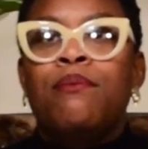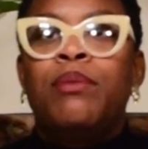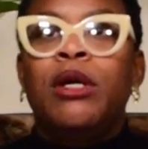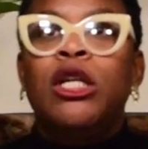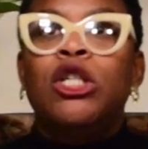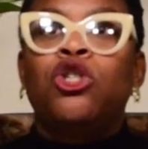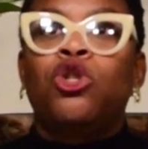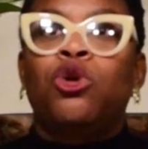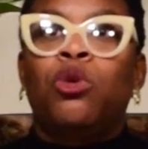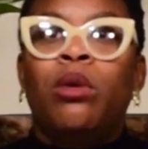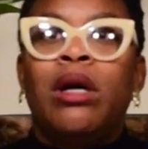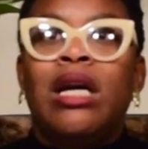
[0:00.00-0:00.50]

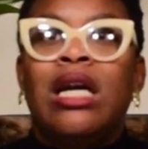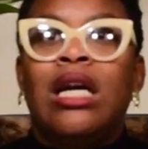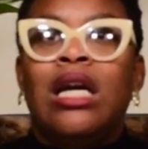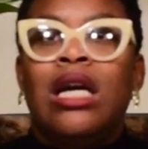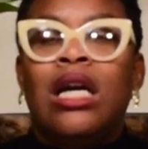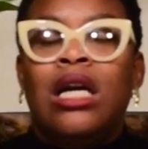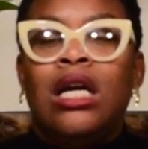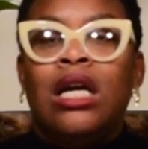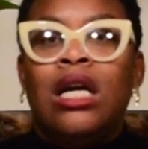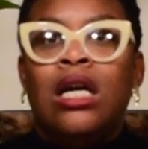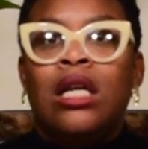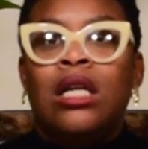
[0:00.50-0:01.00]

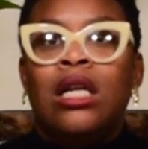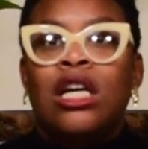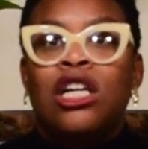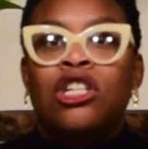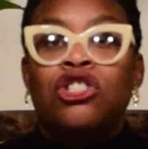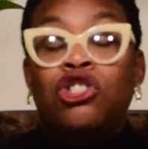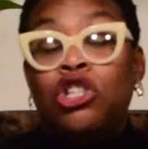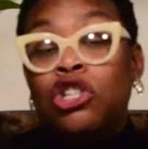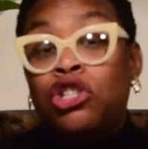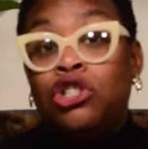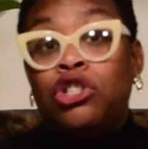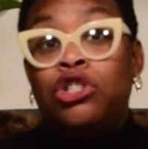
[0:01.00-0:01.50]
between
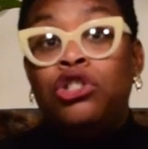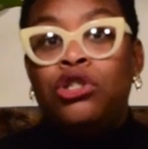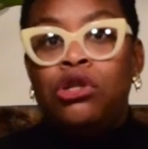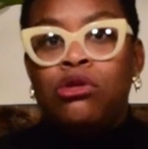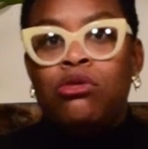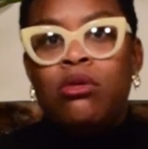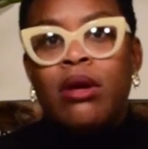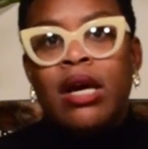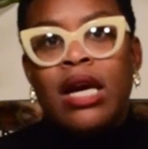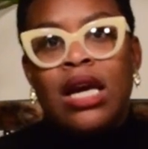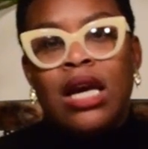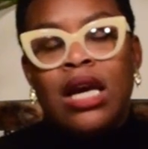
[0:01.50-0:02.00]
just
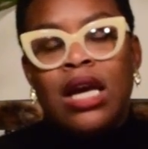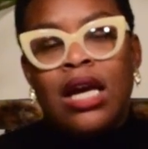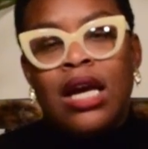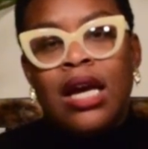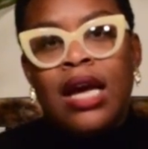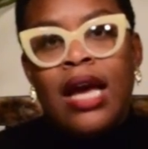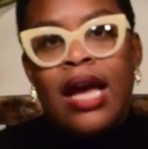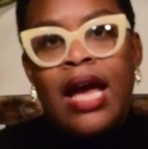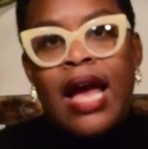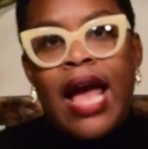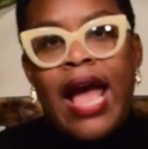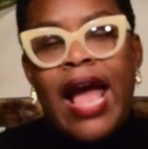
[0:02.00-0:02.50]
doing
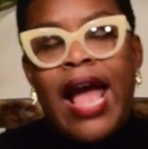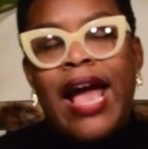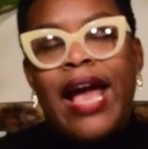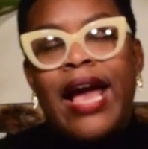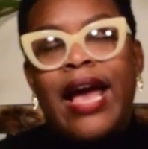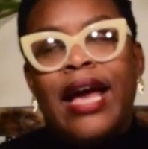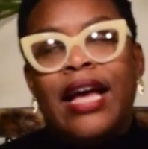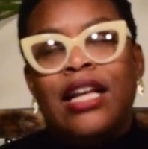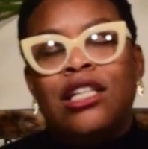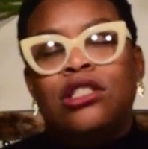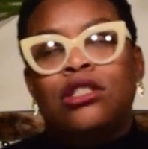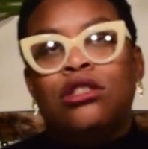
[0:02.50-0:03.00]

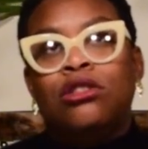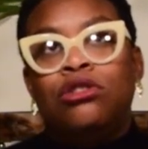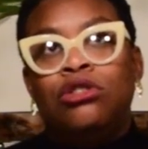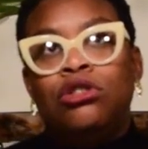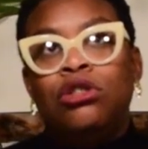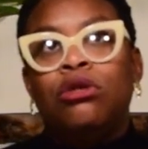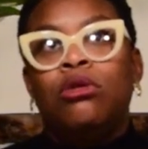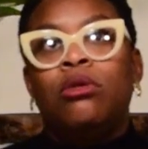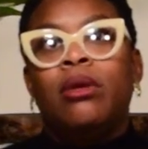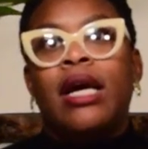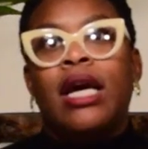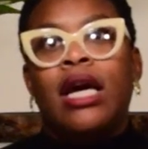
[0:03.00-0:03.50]
and
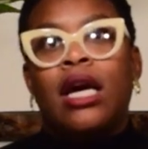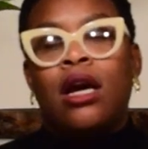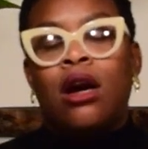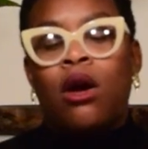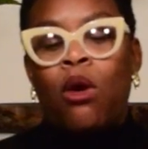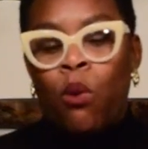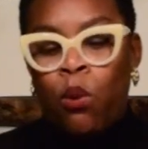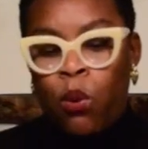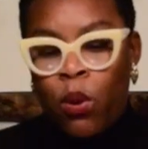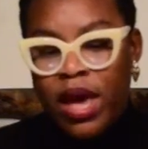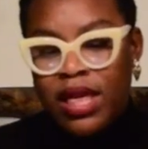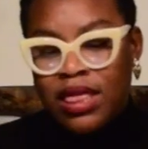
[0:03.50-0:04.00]
doing
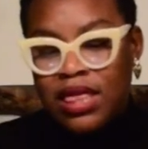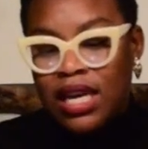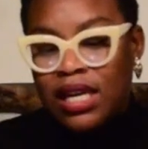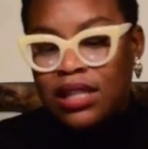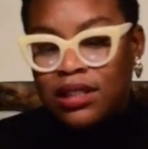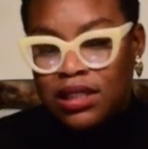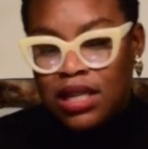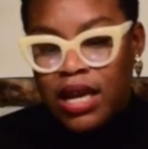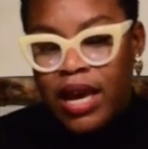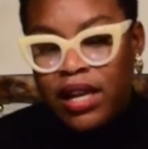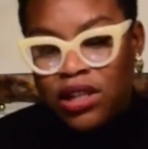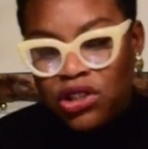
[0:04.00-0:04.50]
with
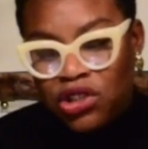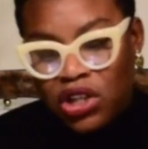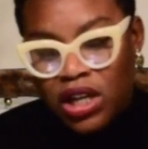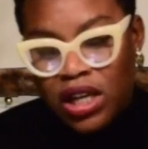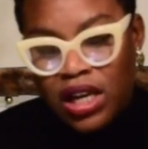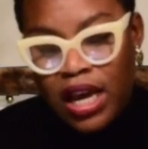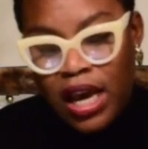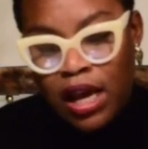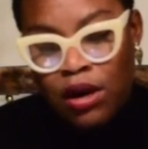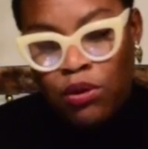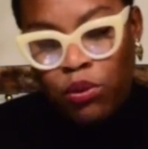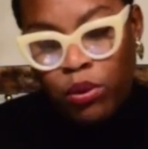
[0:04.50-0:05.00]

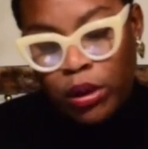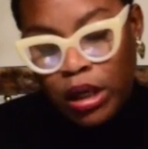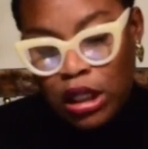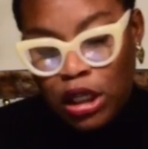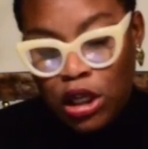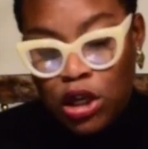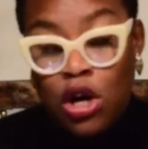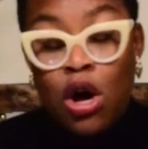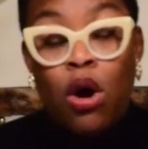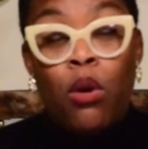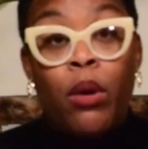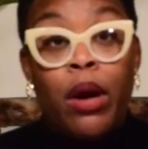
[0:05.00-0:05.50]
intention, and
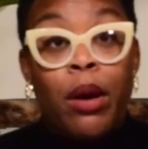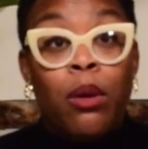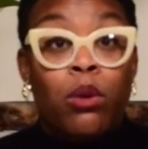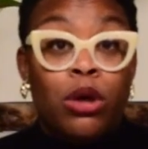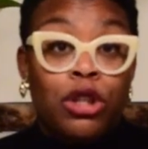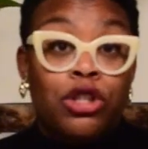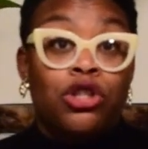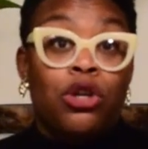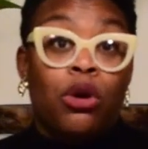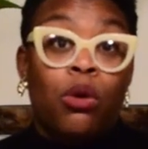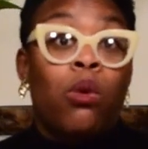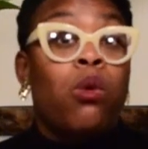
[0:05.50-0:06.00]
really knowing
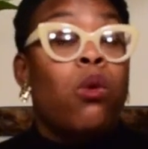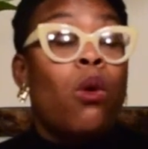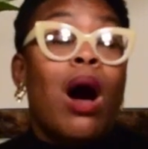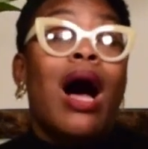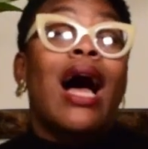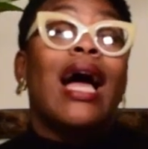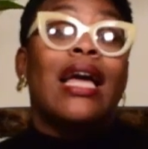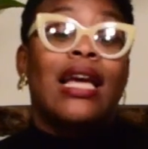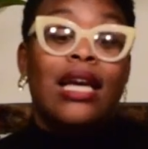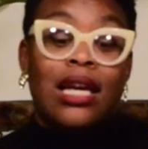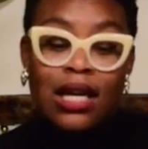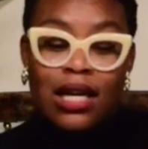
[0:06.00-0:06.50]
what your
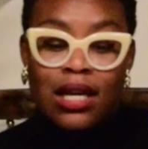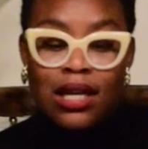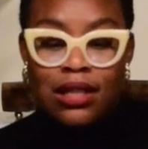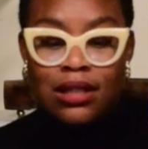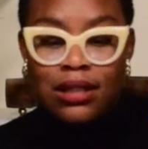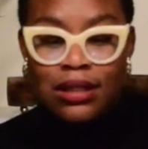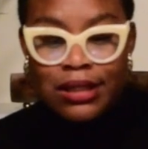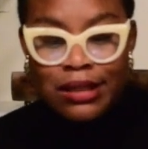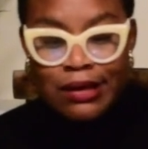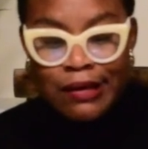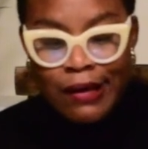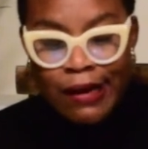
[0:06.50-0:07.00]
why
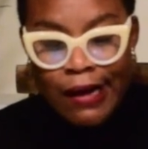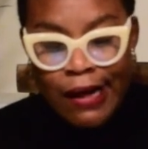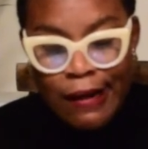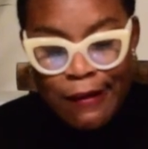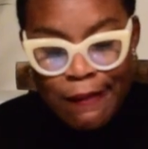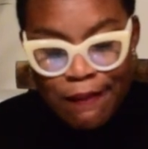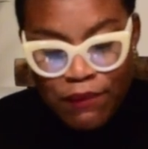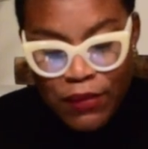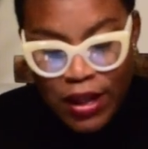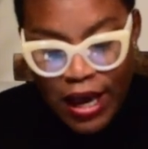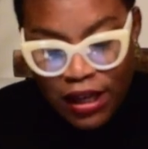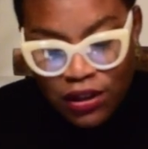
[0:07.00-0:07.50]
is.
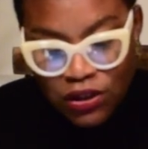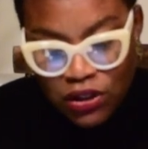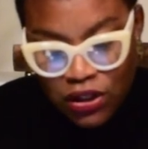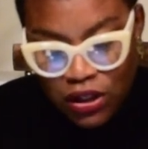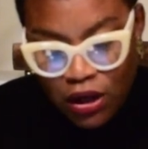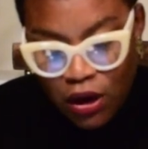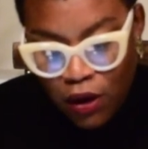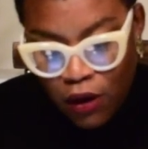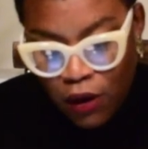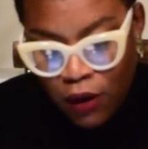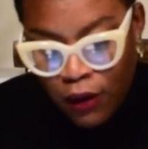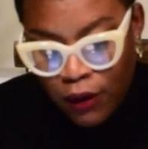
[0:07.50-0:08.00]
And
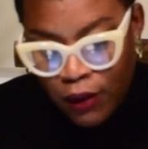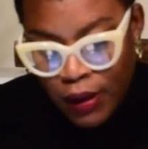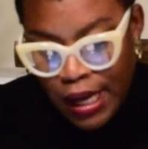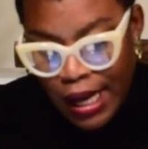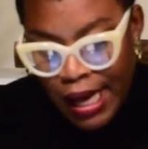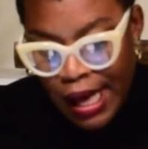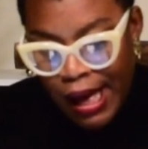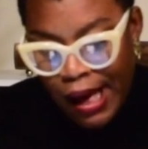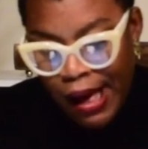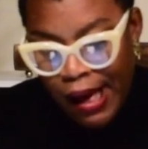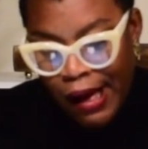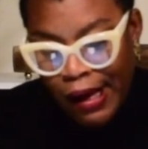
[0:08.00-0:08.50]
so
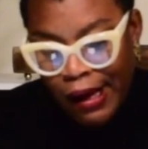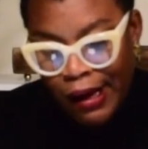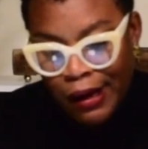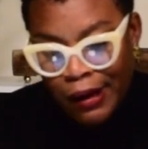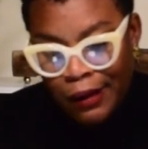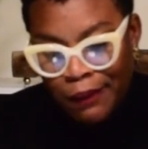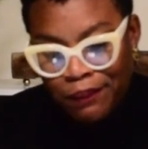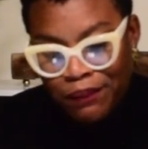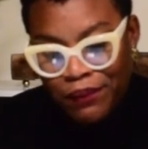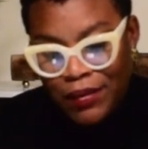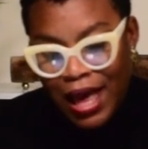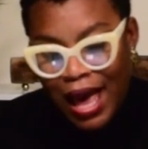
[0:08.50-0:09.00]

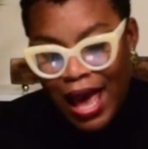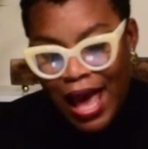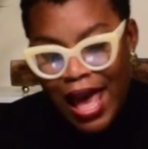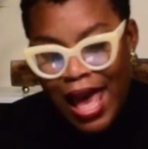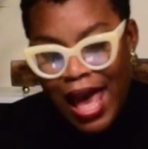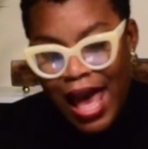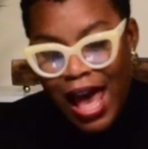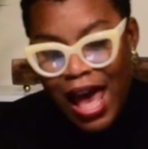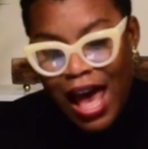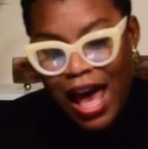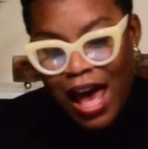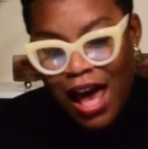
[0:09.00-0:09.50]
I
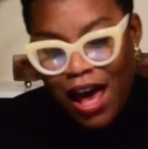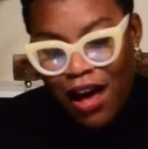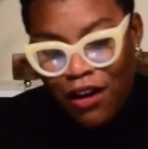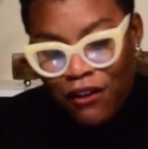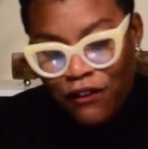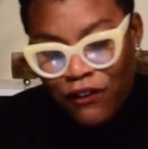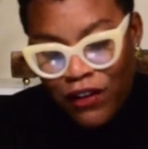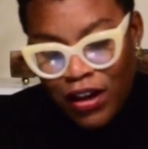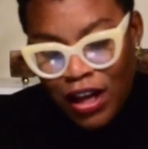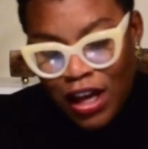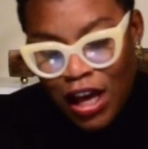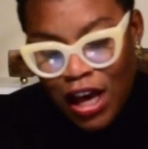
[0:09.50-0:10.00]

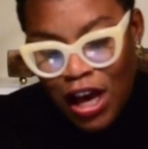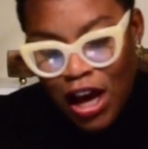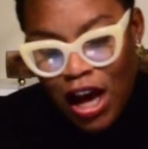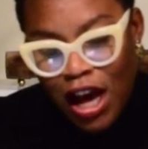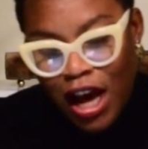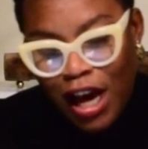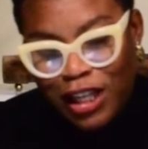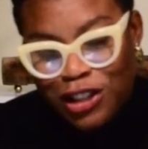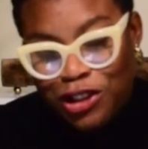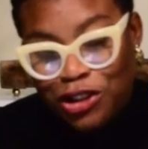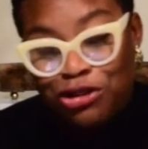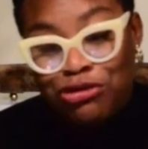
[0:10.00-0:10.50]
have
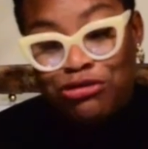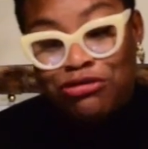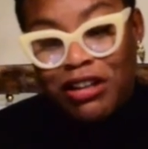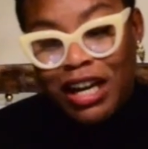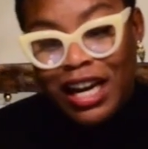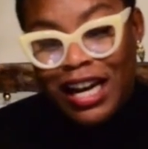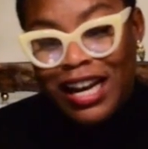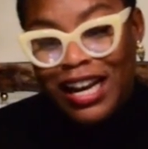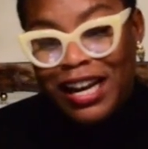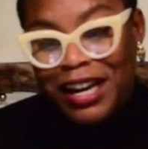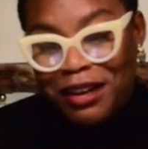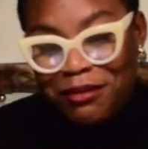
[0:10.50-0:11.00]
a
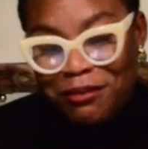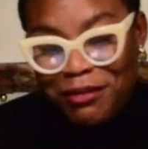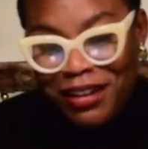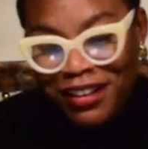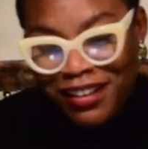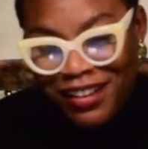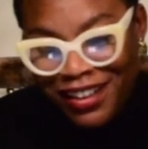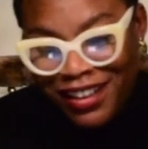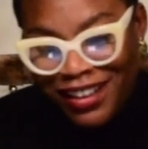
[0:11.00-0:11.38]
dream